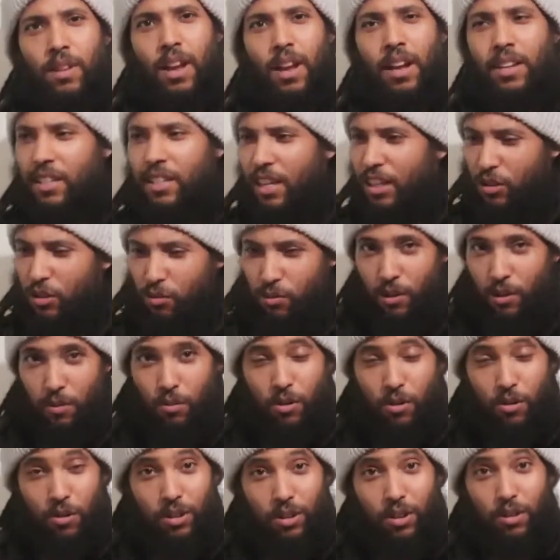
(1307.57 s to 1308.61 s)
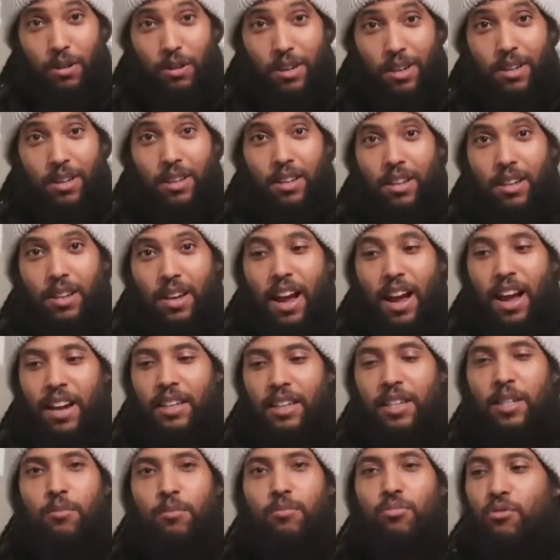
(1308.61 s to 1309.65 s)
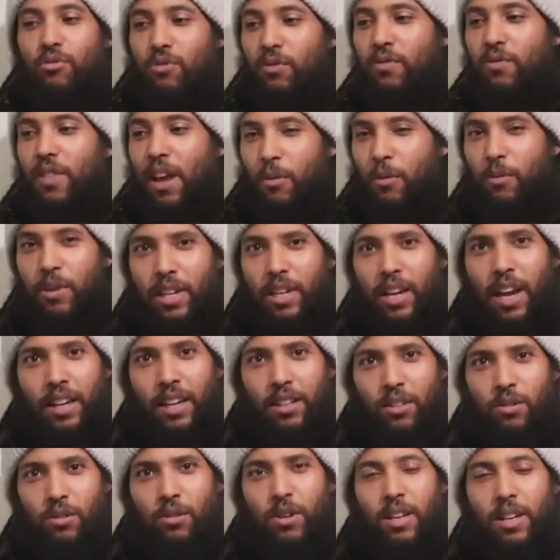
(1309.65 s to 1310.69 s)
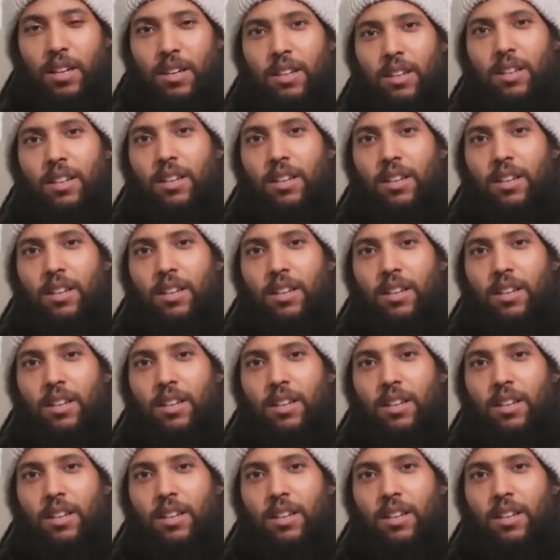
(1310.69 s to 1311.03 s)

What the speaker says: And yes, we will do it. And he proved that we can do it.